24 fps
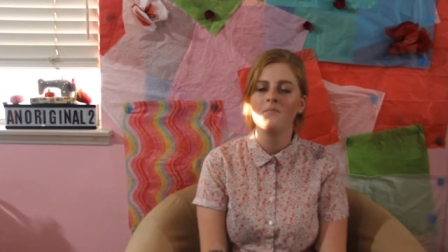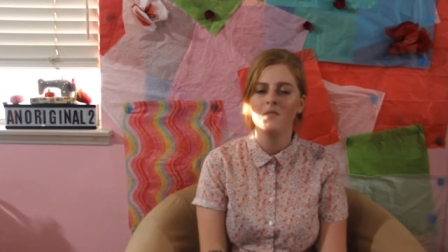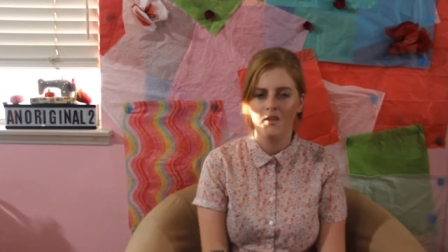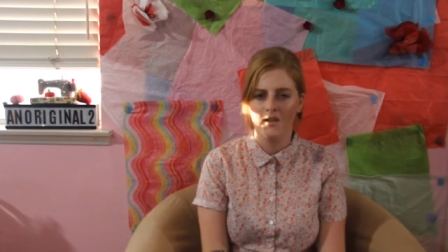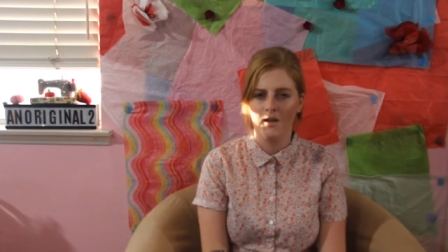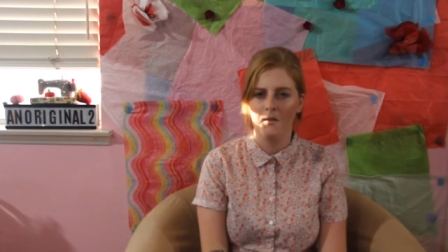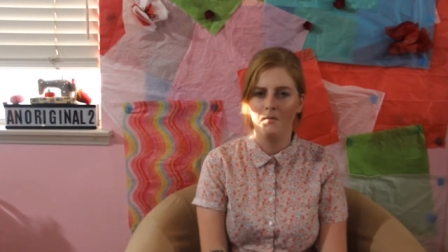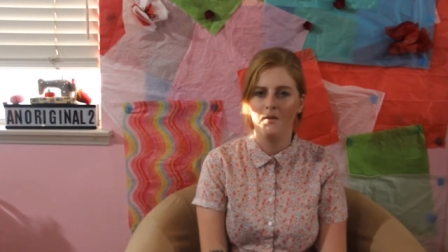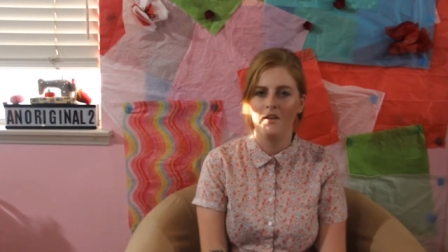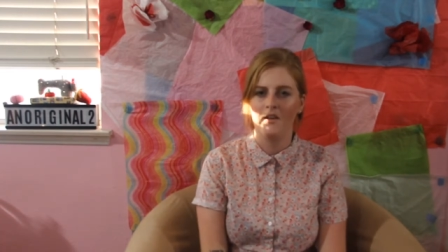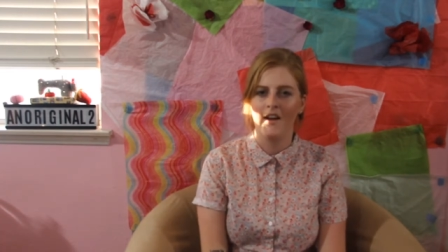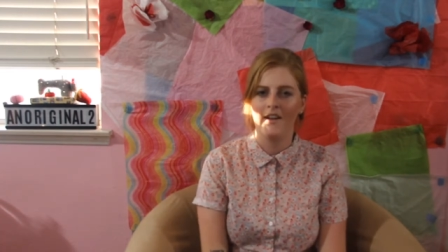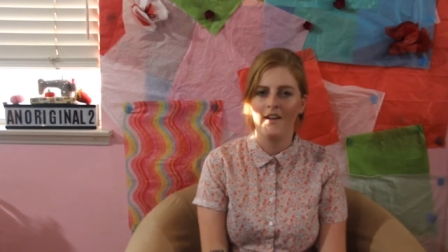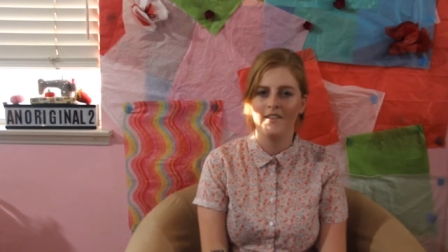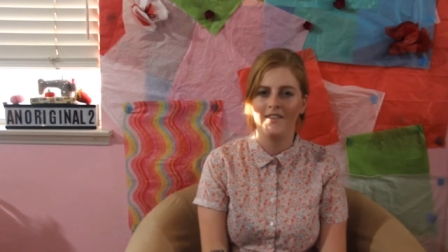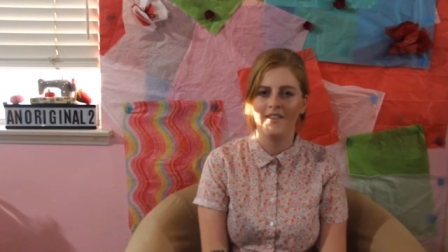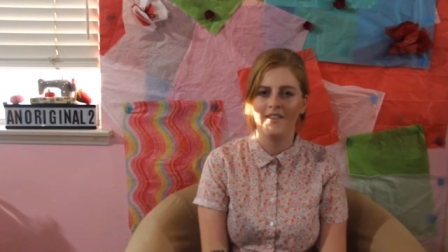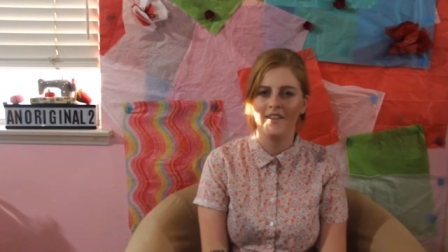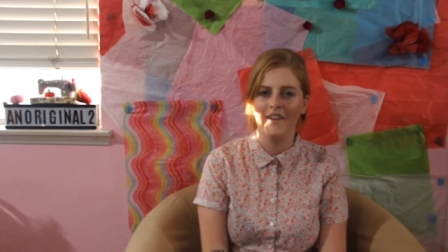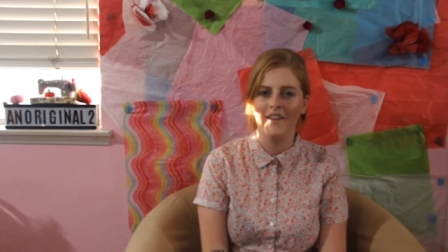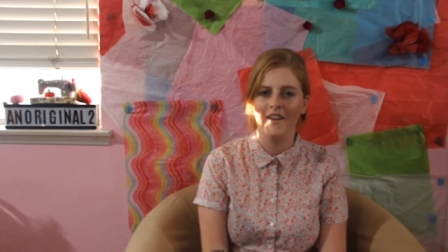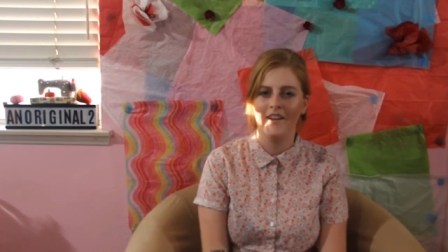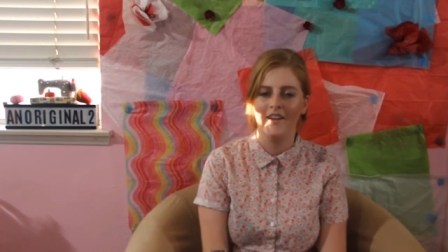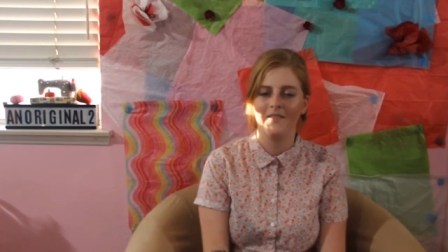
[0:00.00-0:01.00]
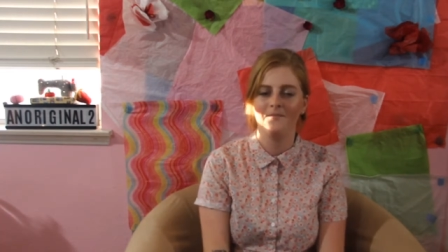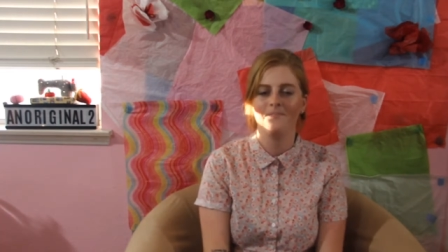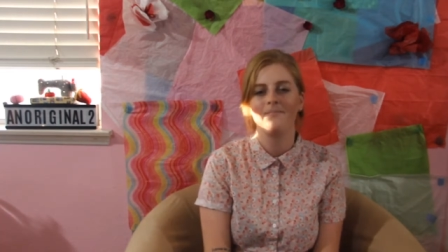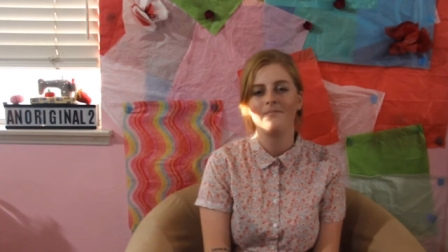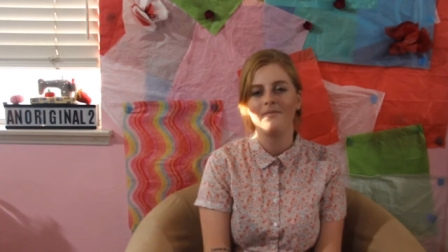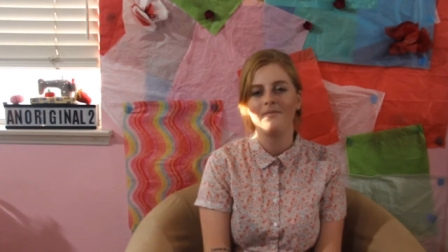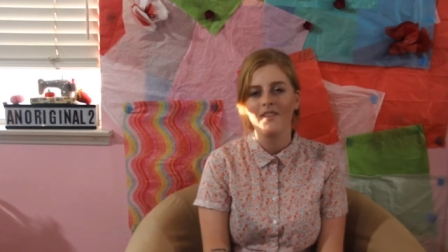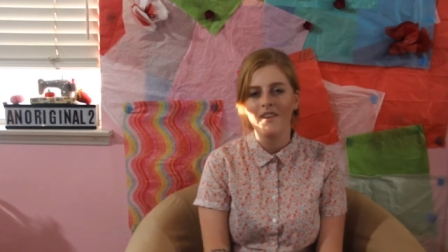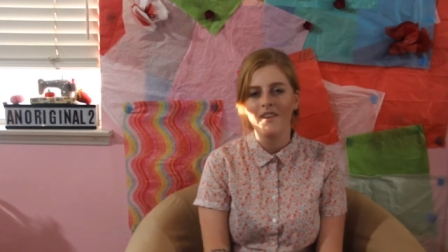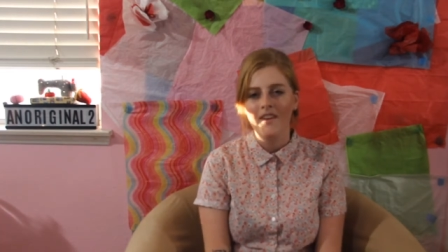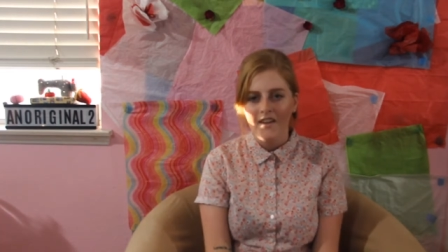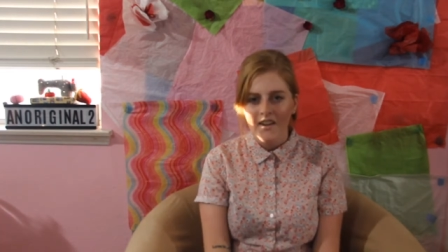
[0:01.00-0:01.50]
you'll be nice and heated.
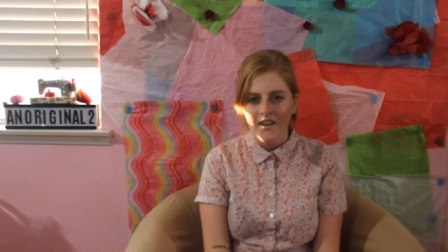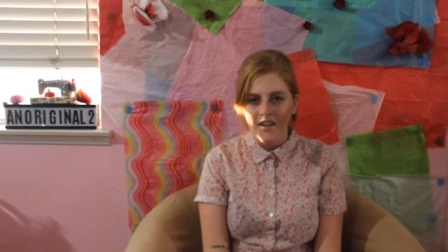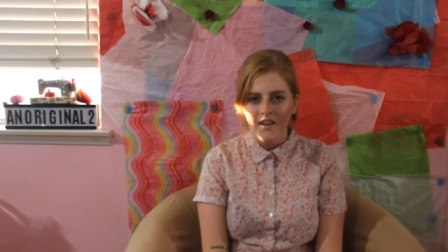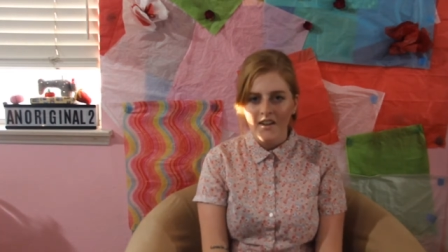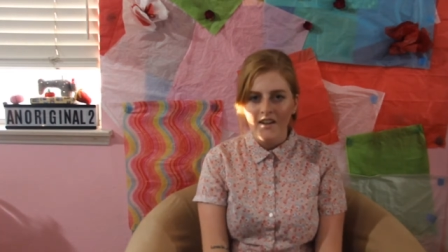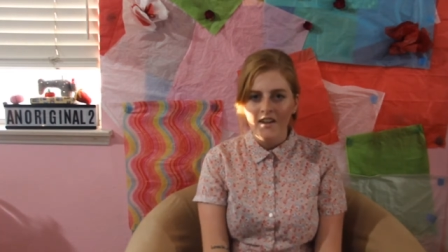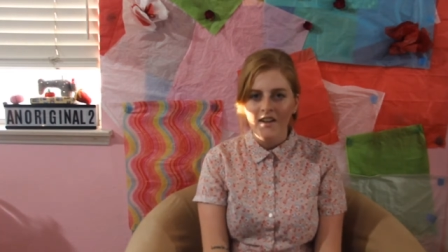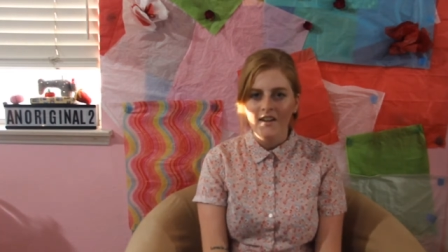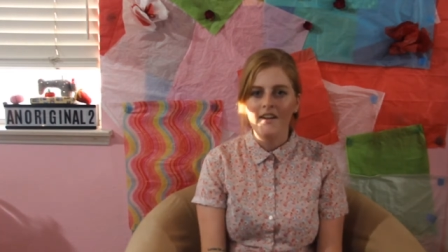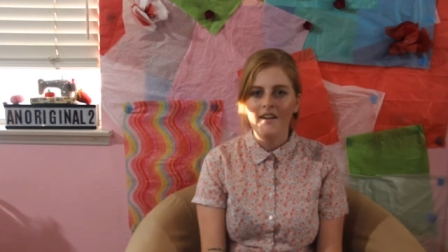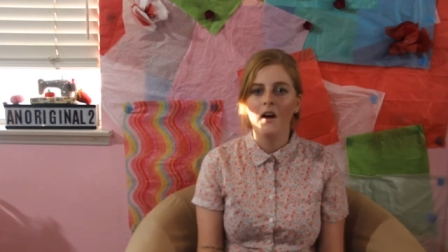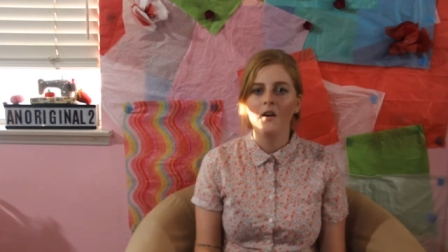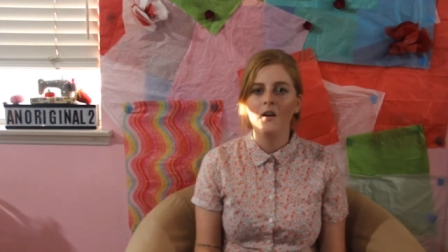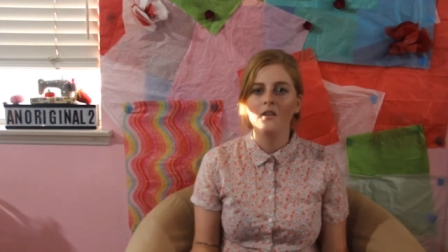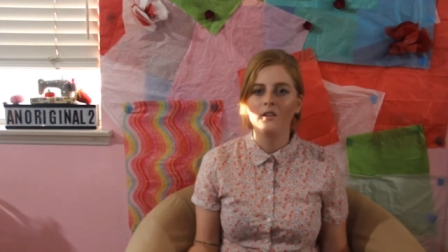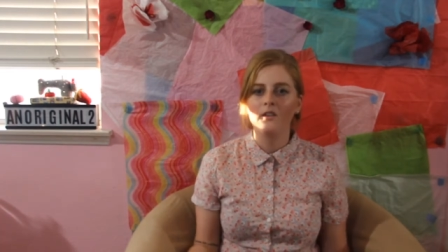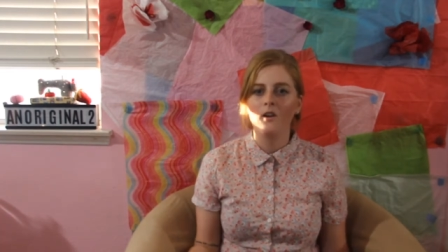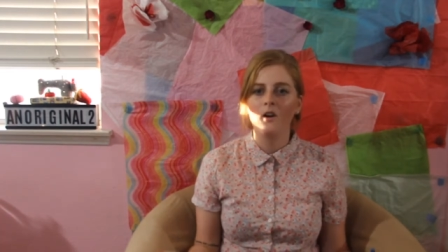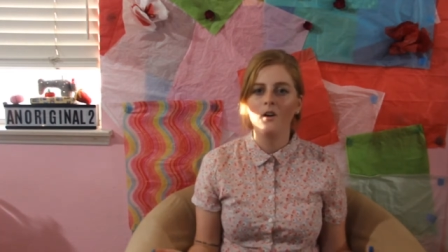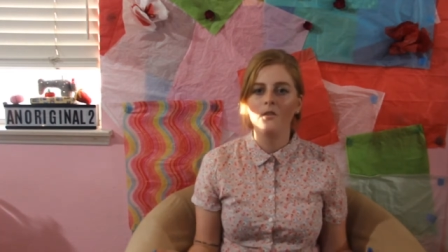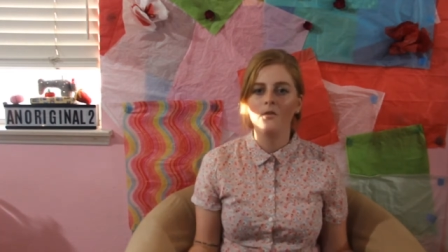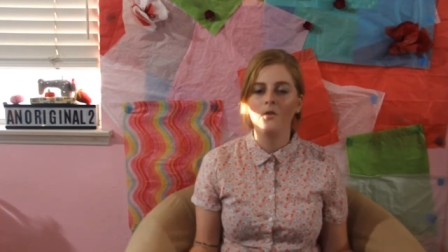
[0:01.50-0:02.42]
Now a skirt of